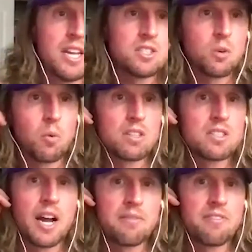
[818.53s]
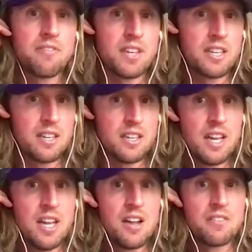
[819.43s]
It's a one-time fee
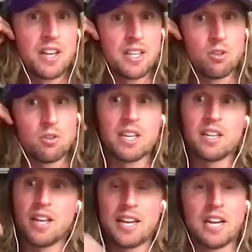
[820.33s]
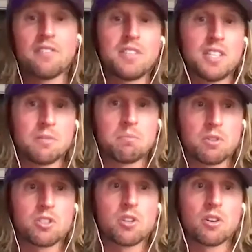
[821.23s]
that you get an NFT in
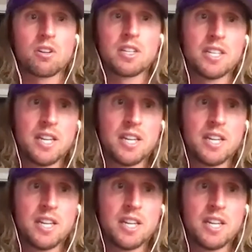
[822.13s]
return,